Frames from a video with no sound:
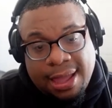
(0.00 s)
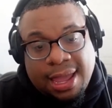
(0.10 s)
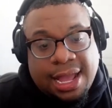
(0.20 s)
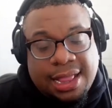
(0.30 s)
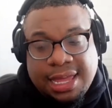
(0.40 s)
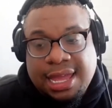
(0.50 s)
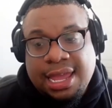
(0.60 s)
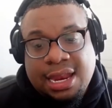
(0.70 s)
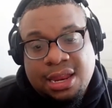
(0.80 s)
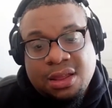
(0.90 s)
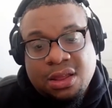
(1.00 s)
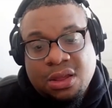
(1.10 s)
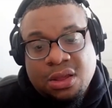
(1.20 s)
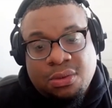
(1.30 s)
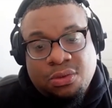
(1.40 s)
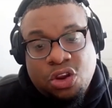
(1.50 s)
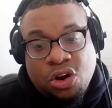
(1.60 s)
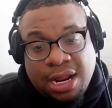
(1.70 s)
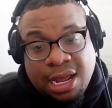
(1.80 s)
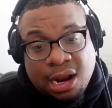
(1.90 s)
And then you're
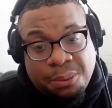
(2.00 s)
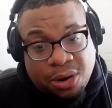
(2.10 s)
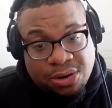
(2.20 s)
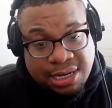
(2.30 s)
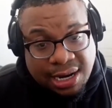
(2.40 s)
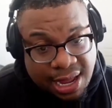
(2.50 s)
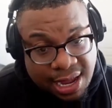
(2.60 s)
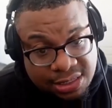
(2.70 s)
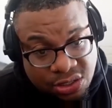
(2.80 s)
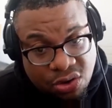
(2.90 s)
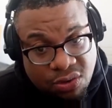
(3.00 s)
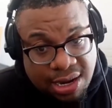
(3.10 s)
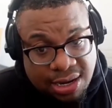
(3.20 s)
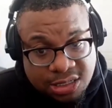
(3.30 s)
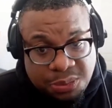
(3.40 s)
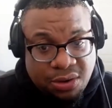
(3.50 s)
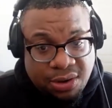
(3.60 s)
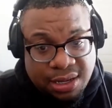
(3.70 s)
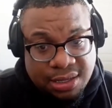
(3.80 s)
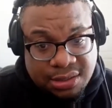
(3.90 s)
going to get a personalized, curated
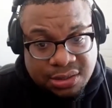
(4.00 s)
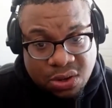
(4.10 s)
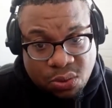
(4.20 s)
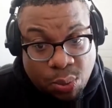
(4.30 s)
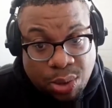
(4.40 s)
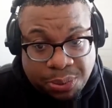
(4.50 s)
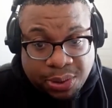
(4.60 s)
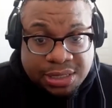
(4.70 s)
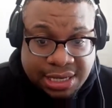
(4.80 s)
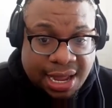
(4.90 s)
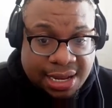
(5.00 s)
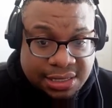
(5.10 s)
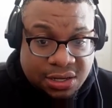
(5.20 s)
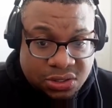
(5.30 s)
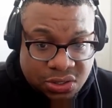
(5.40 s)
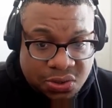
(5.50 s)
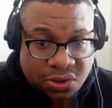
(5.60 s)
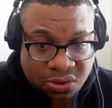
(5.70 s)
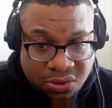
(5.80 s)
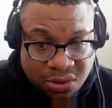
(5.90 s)
experience where we push content to
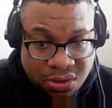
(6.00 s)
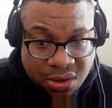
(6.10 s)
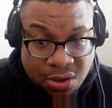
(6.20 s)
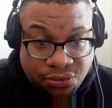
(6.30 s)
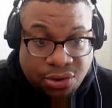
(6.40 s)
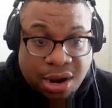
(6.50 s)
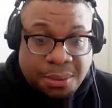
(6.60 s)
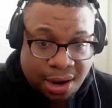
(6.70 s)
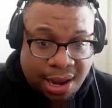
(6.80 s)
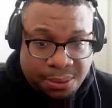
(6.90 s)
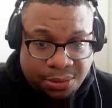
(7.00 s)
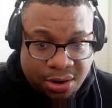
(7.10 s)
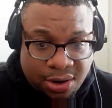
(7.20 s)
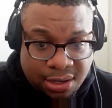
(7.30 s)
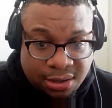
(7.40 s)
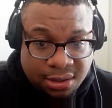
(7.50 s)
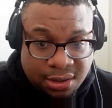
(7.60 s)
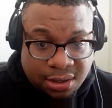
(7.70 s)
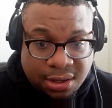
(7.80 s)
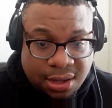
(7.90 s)
you from our library.
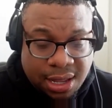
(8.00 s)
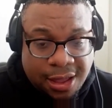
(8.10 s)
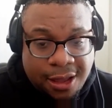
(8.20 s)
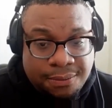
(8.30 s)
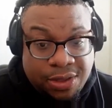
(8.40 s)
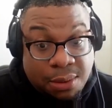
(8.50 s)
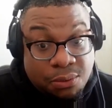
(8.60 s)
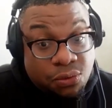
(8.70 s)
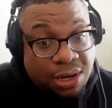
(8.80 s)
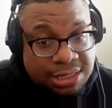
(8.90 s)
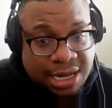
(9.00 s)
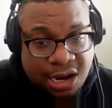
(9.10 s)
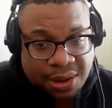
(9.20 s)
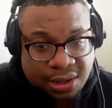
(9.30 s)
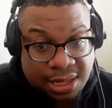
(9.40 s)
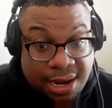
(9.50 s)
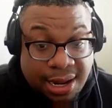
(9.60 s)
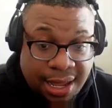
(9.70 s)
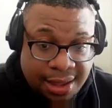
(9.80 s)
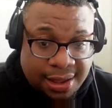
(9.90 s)
Um, and I'm really excited about that.
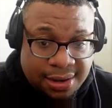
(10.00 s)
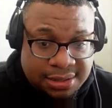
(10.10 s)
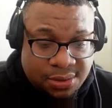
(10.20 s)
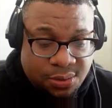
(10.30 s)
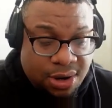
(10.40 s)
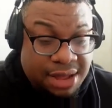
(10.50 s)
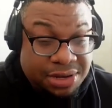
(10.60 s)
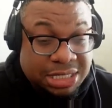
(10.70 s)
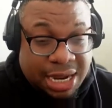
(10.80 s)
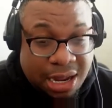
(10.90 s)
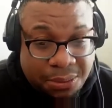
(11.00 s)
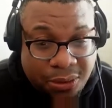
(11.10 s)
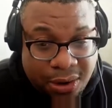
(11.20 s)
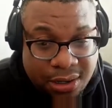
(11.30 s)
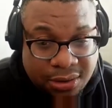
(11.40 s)
And we're going to have a job board